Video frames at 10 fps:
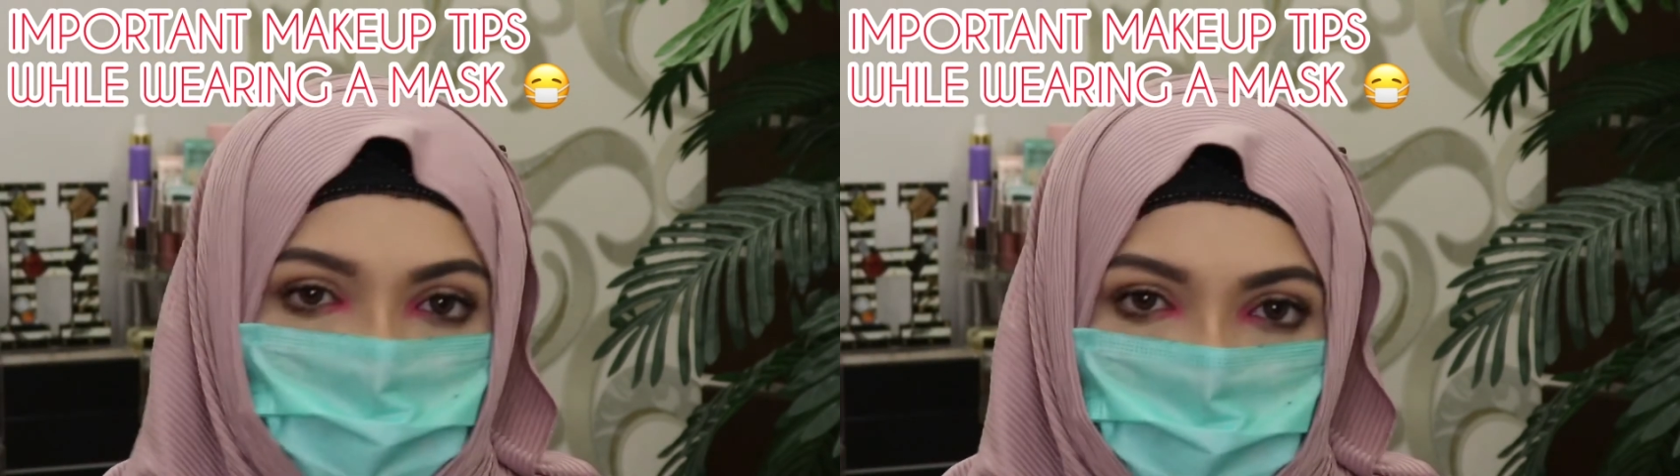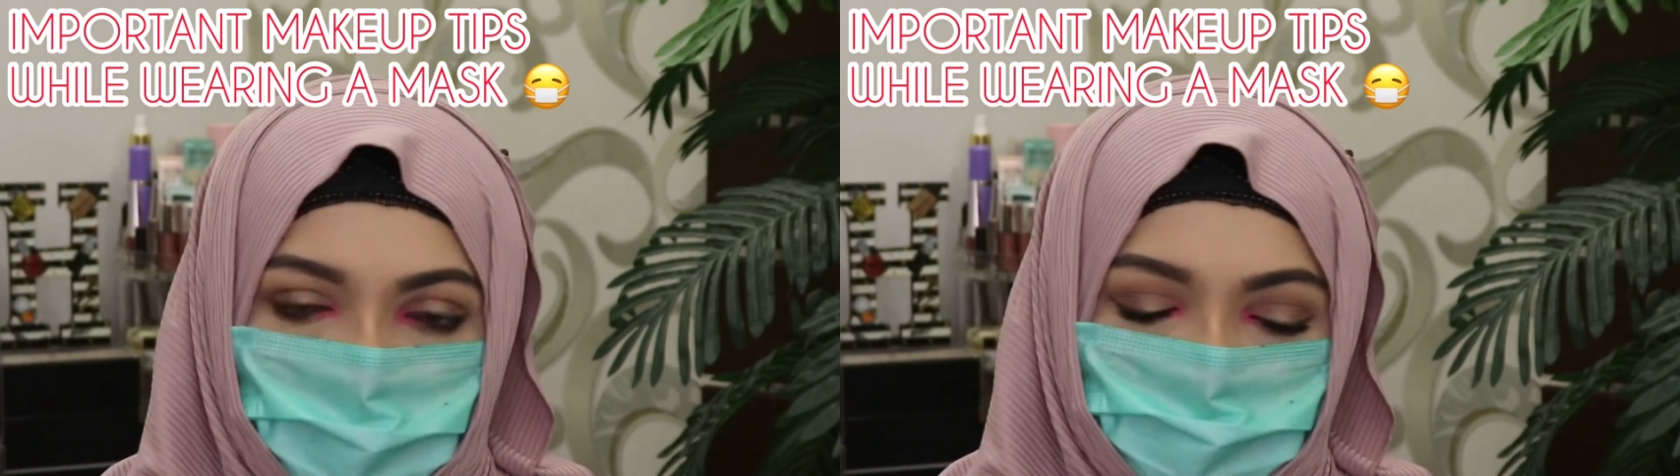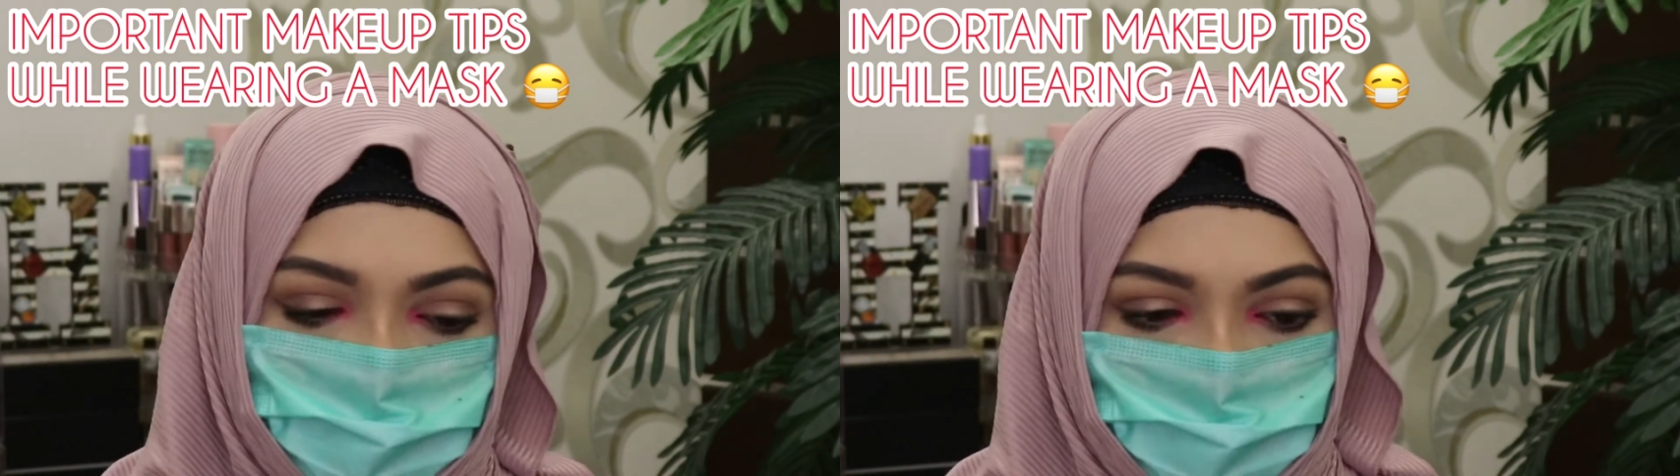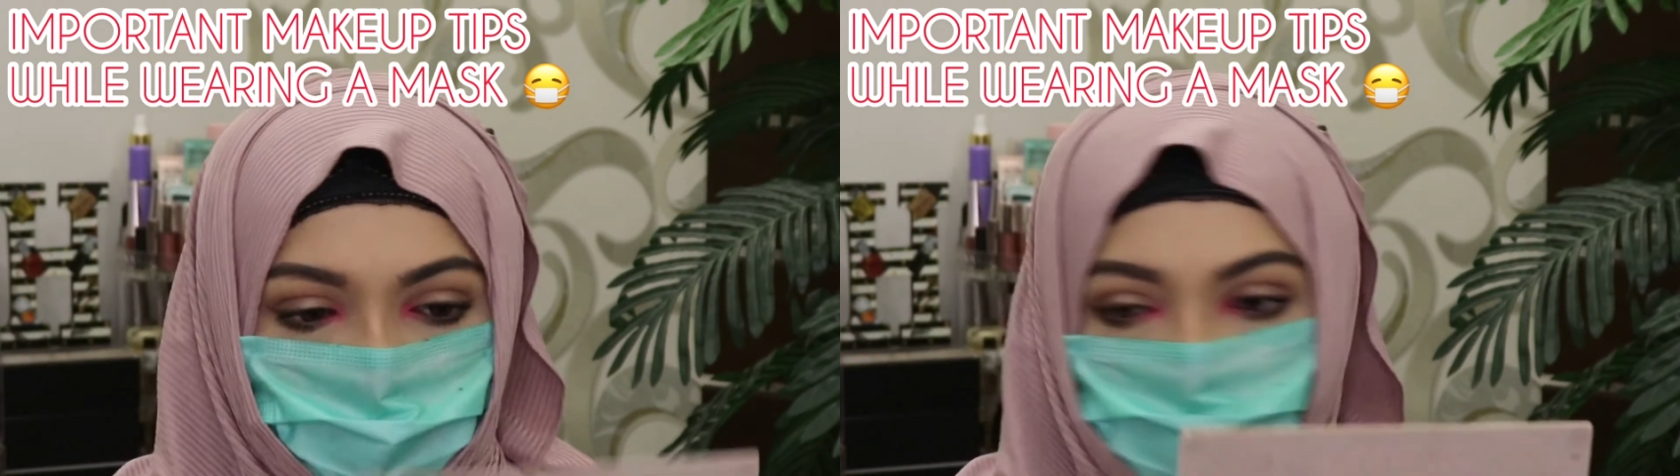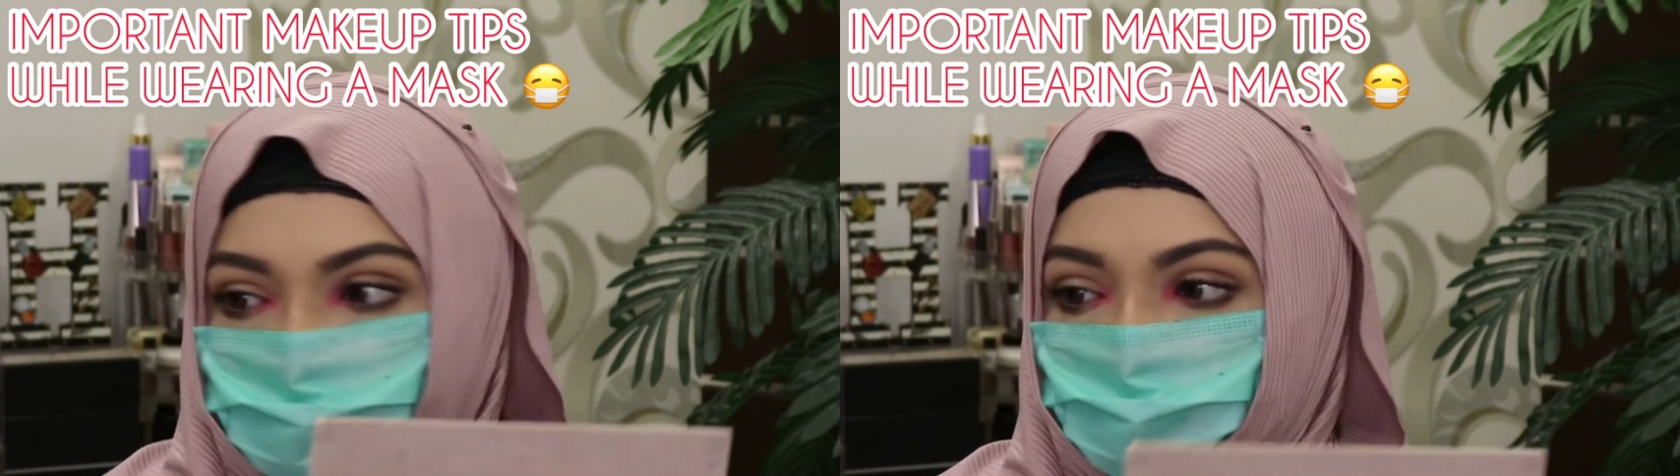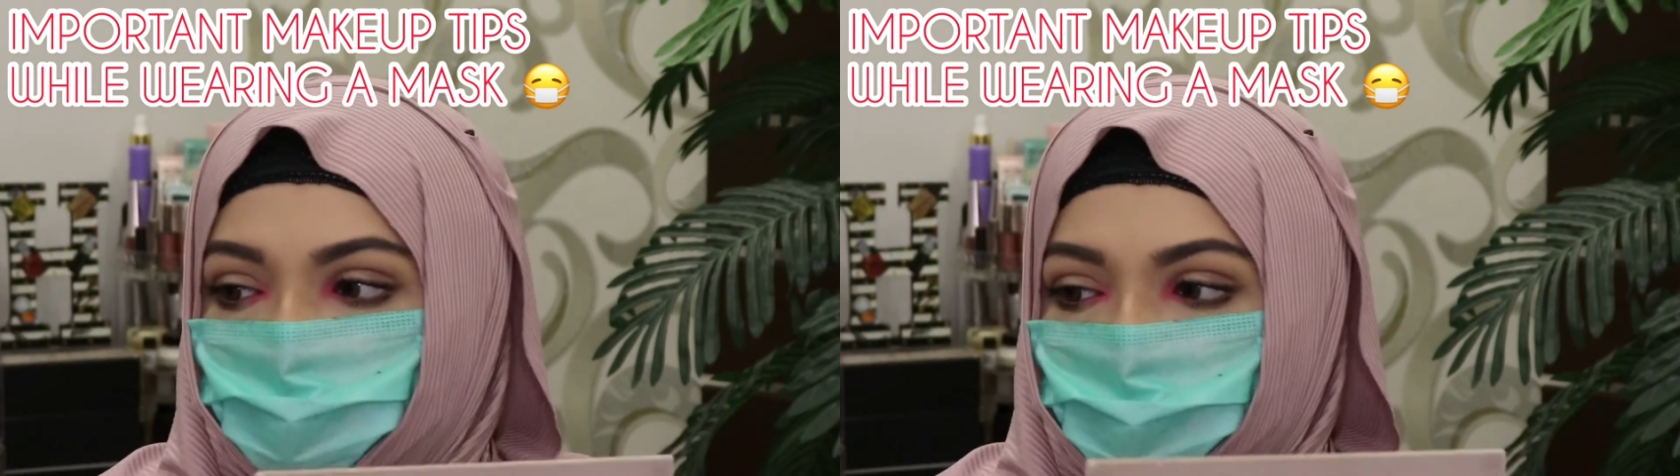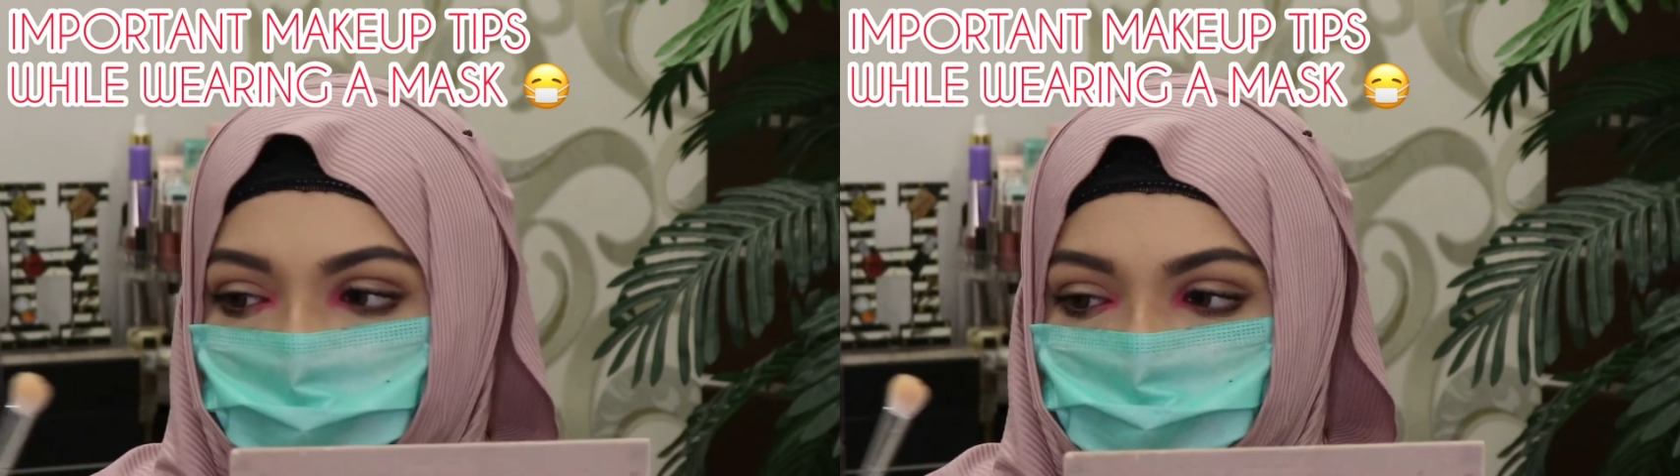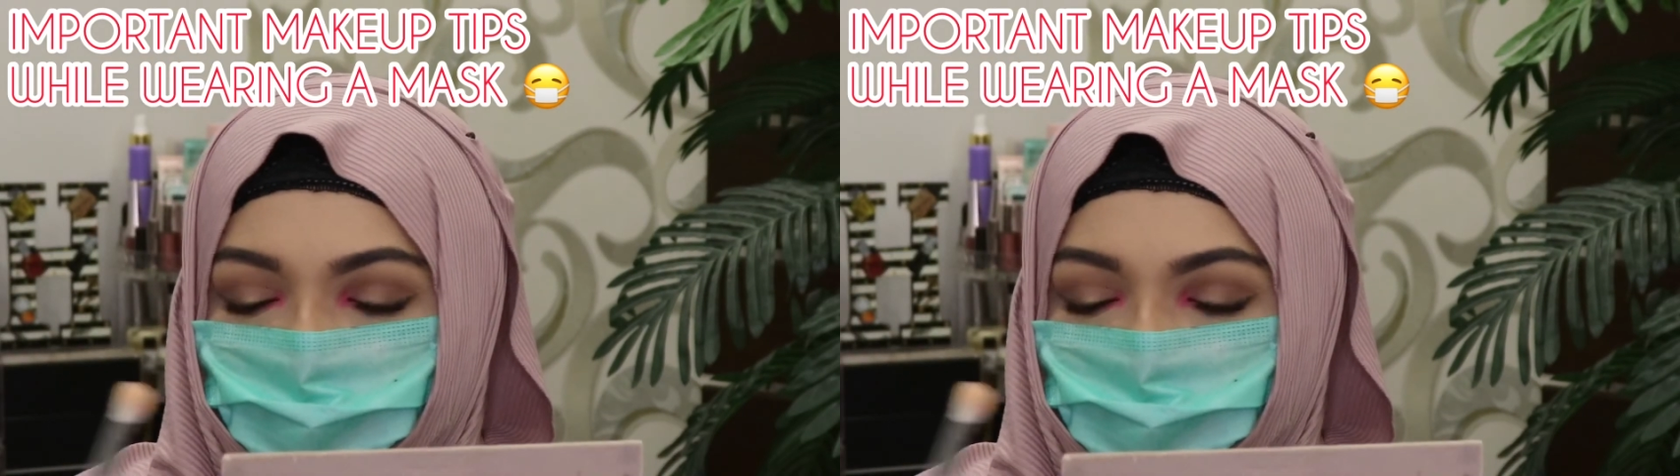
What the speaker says: again. So there's no point of